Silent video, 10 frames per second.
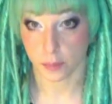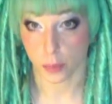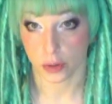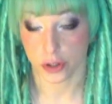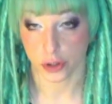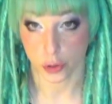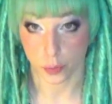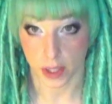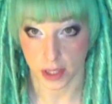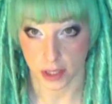and boards do
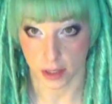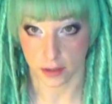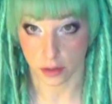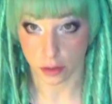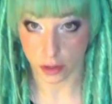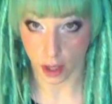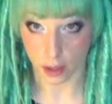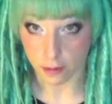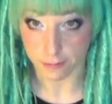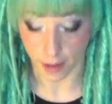make it easier to kind
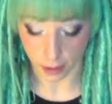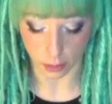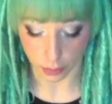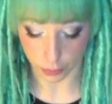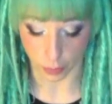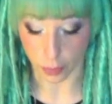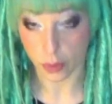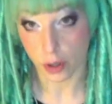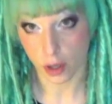of file through